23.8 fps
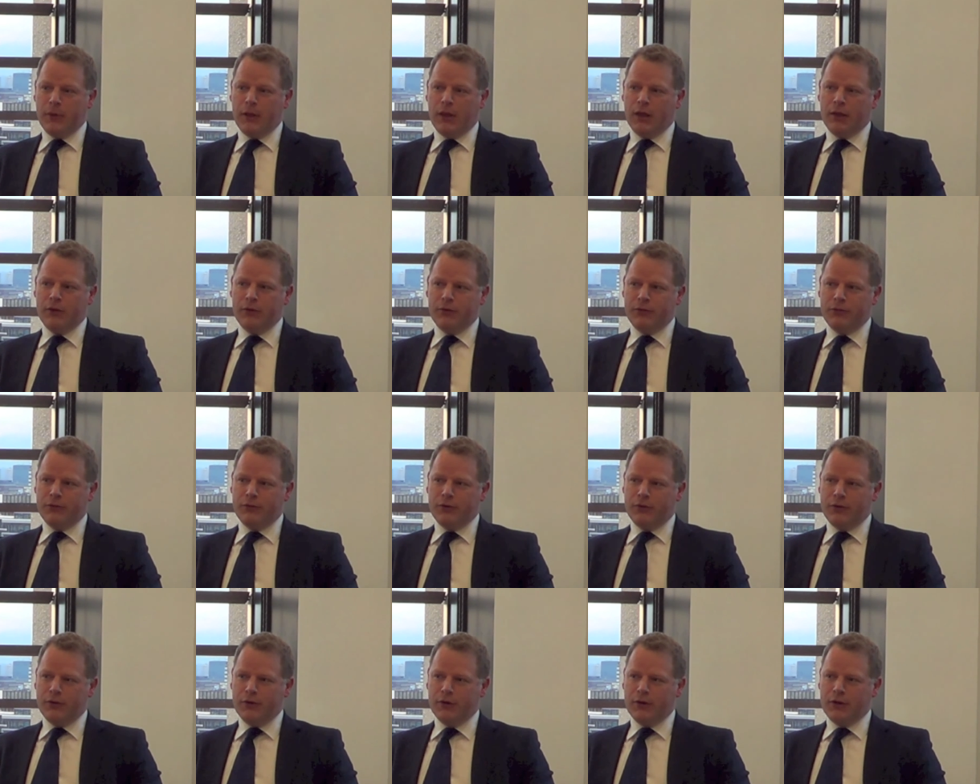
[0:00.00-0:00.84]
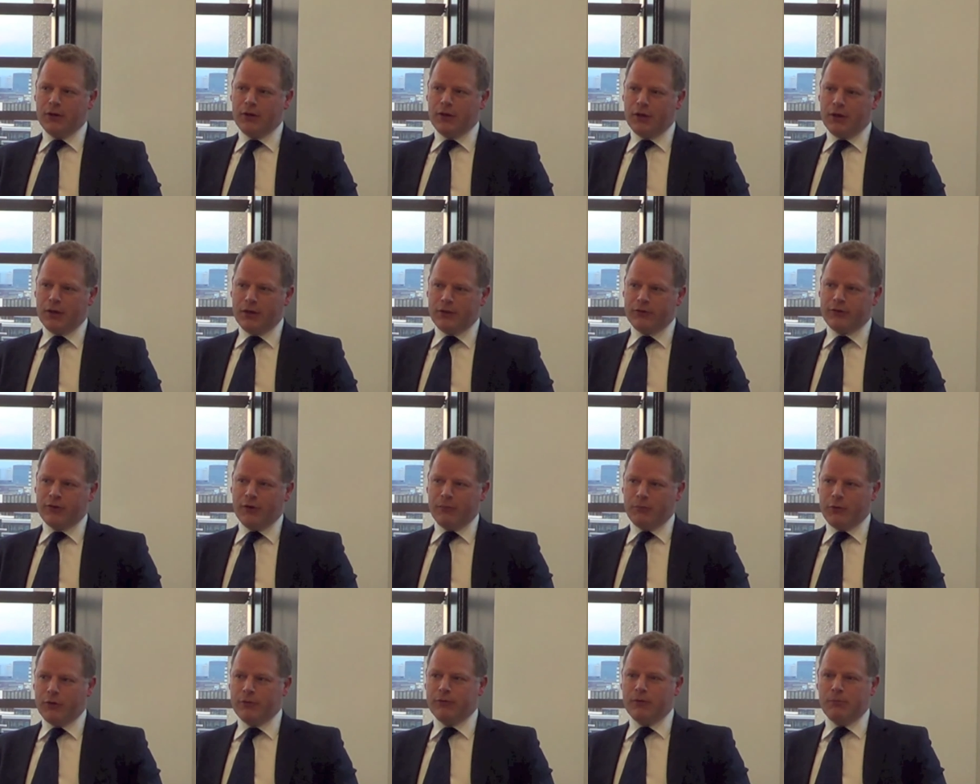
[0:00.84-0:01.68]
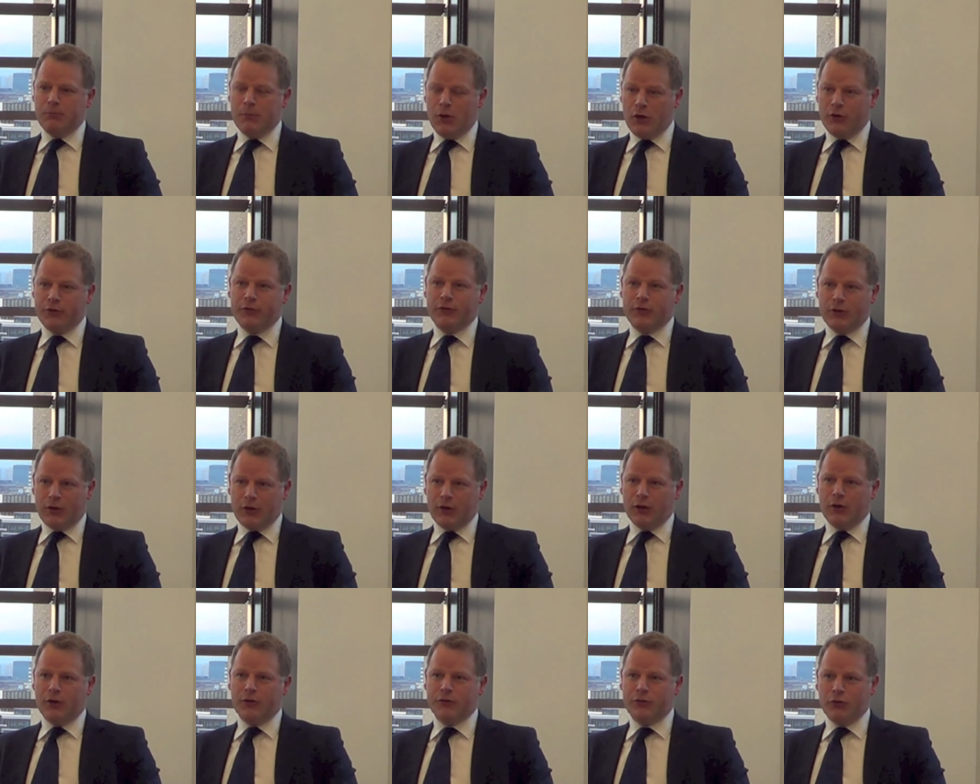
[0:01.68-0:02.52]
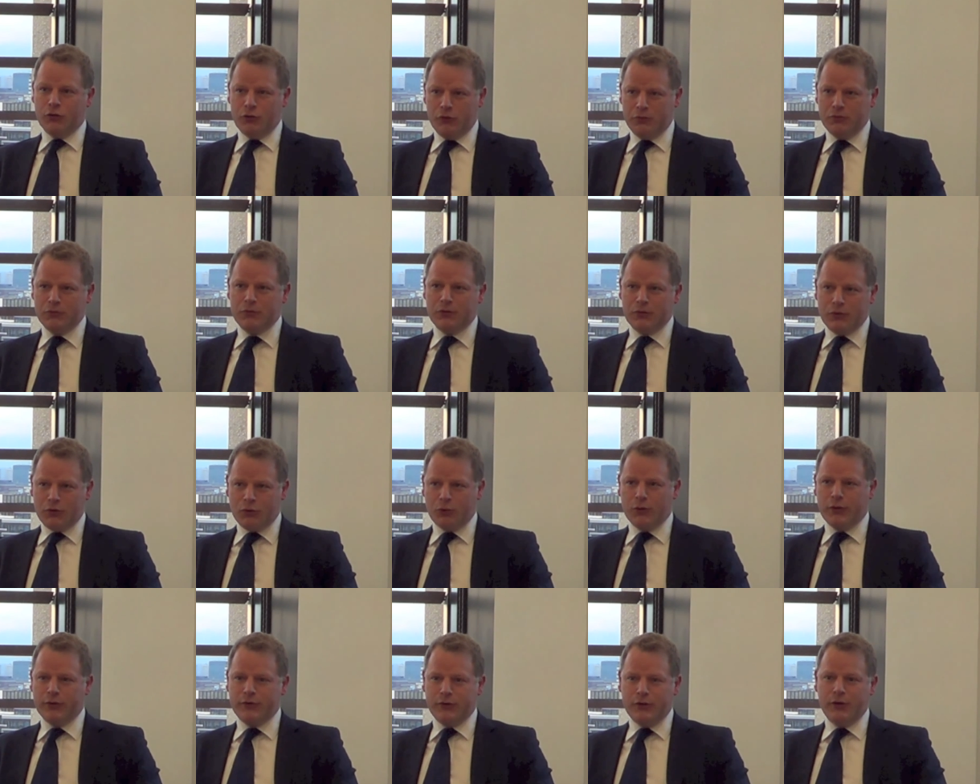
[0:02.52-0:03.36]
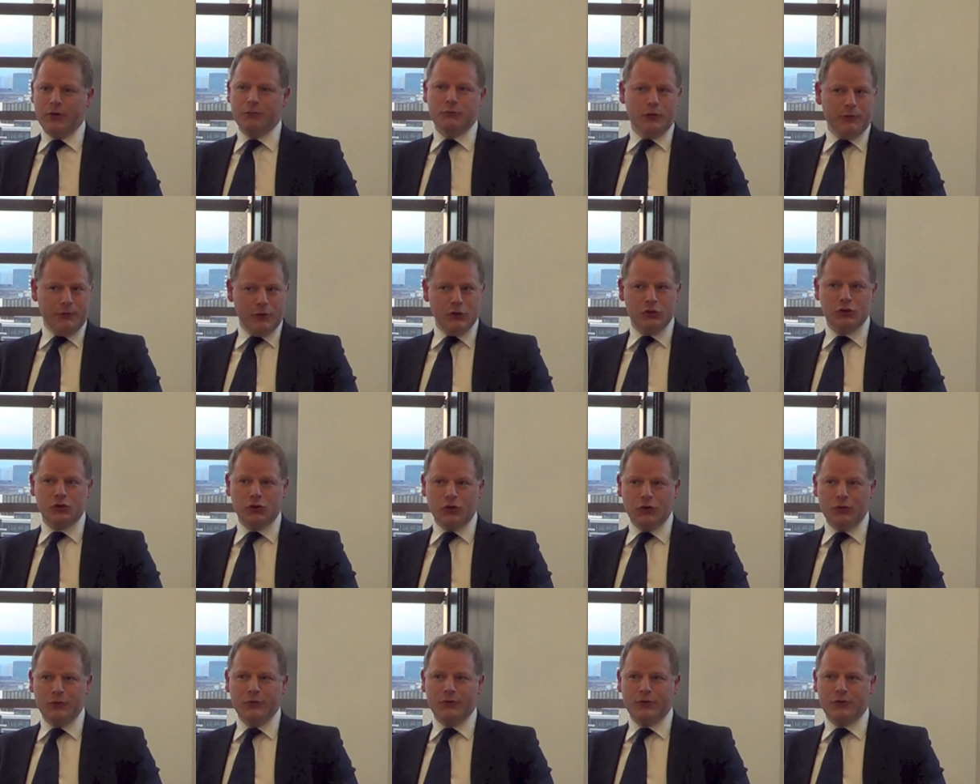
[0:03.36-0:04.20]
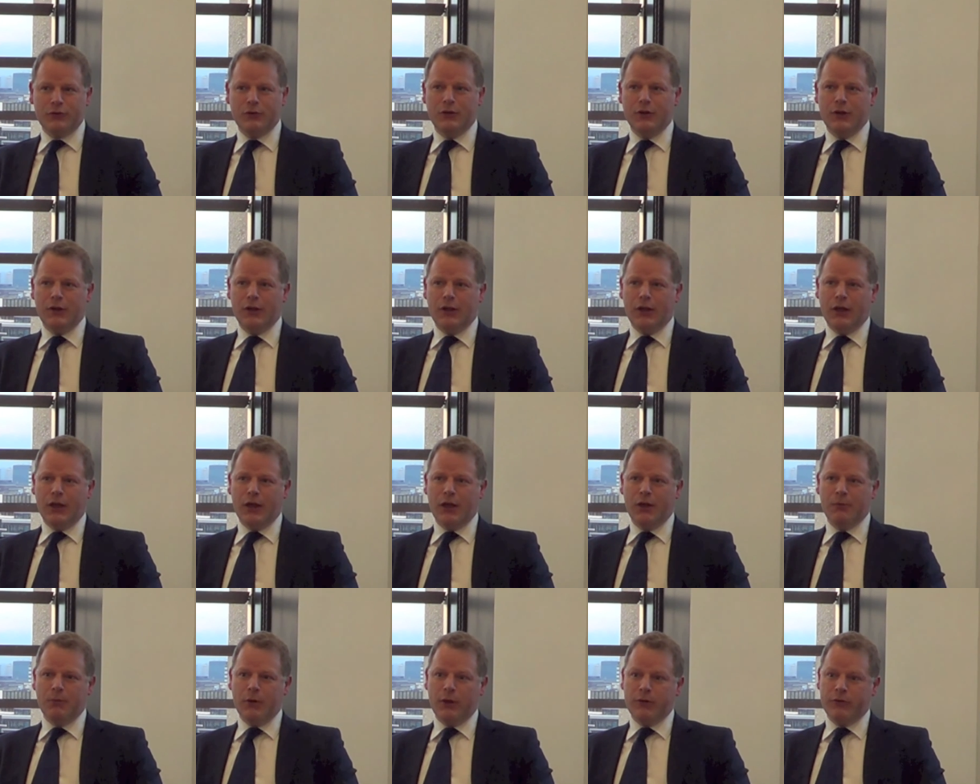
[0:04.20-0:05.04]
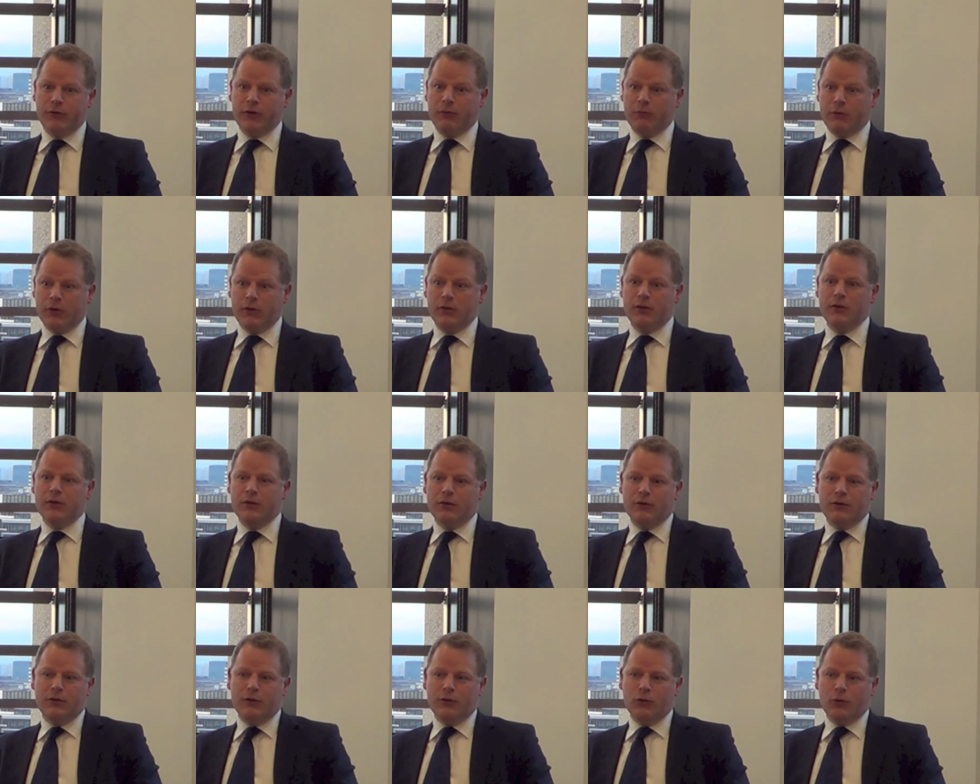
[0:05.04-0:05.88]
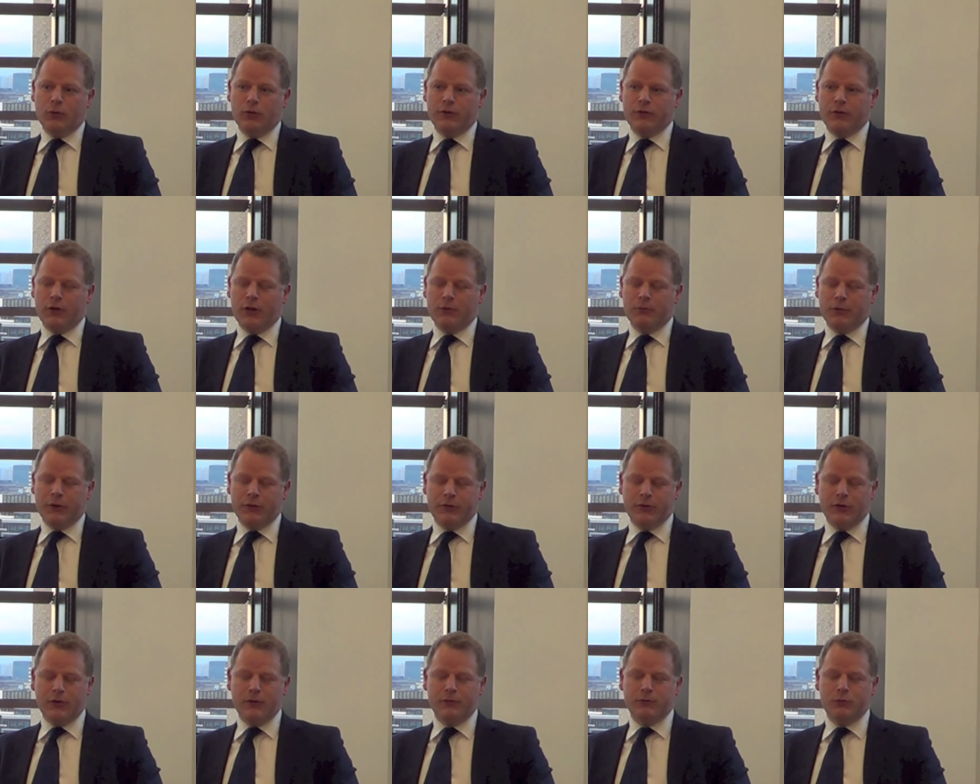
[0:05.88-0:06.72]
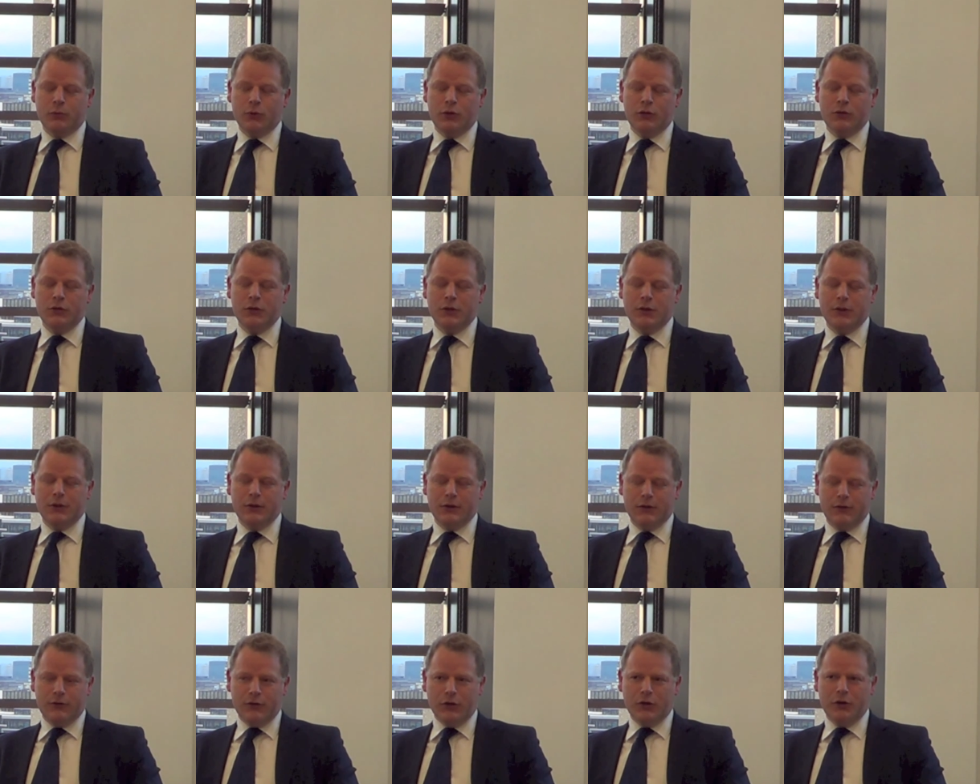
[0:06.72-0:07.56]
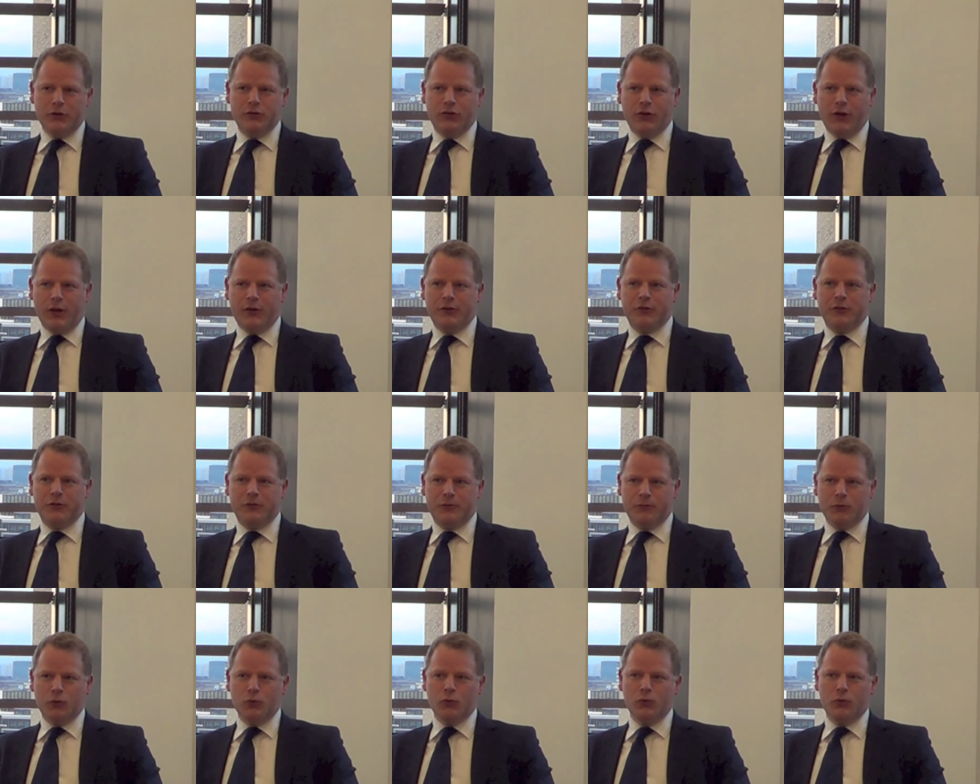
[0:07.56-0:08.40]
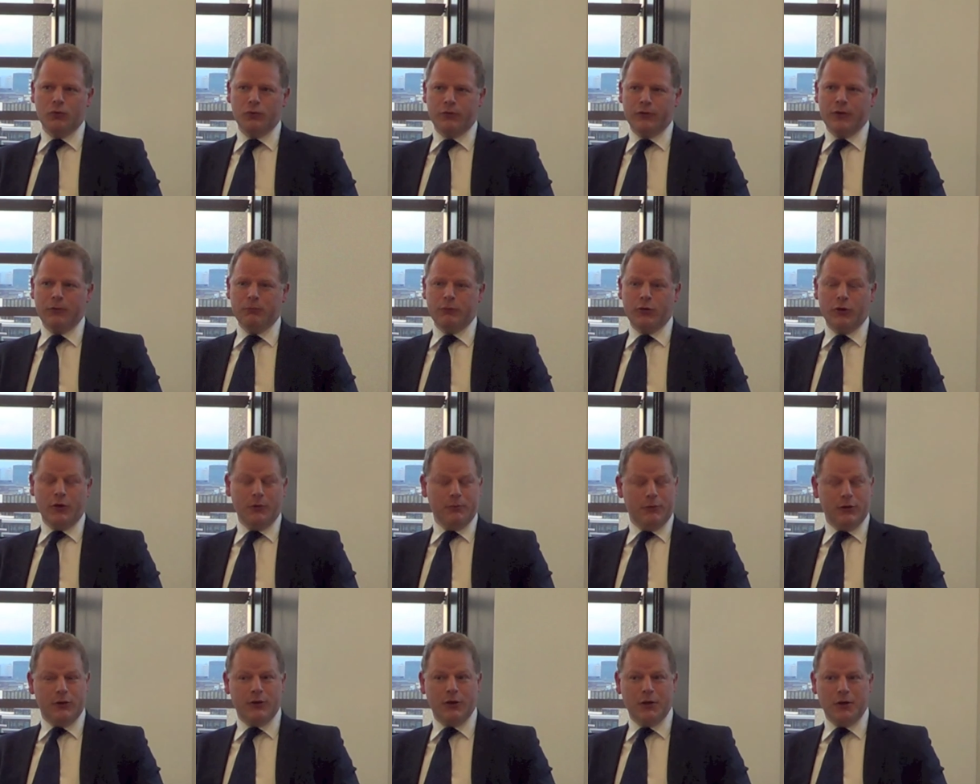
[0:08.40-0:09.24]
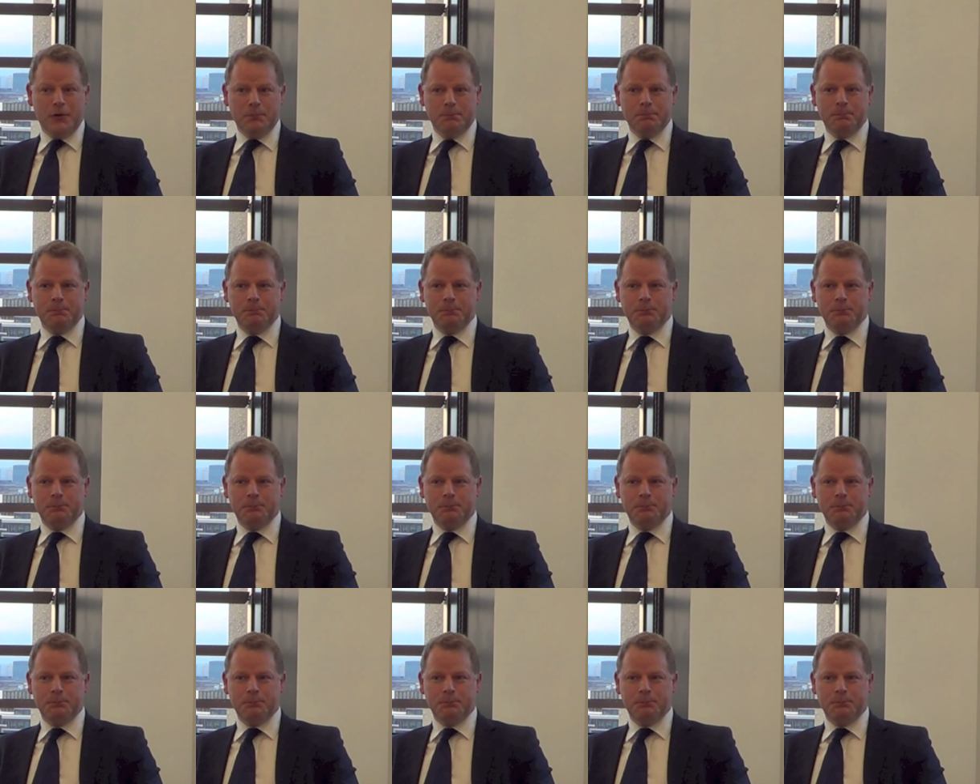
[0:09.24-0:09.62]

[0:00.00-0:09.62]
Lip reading: and something of a masterclass on quite a number of issues, and something that lawyers like myself will digest for some time to come.